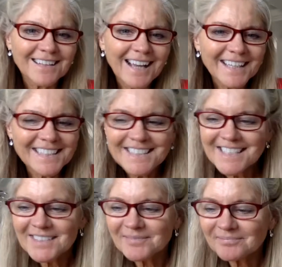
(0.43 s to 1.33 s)
Hi
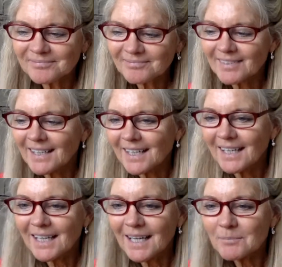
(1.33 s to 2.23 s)
kids.
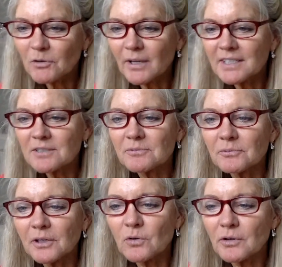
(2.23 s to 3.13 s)
I'm going to
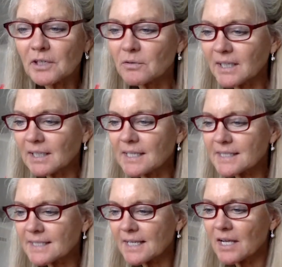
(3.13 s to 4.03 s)
record a quick
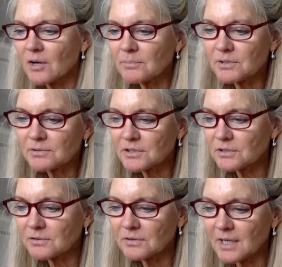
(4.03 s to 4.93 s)
lesson to help you
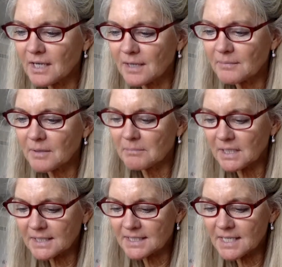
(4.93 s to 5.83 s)
do
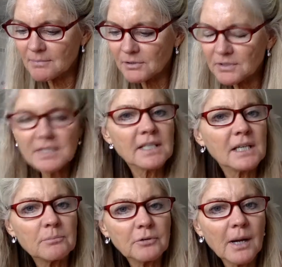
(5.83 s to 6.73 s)
mixed numbers and
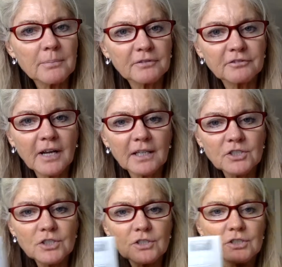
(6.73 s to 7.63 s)
improper
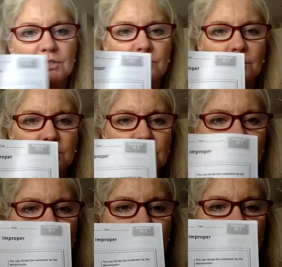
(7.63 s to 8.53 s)
fractions. The
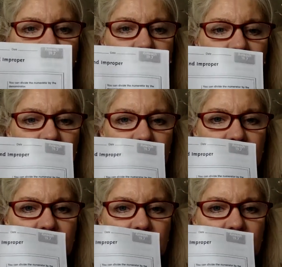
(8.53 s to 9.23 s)
worksheet looks like this.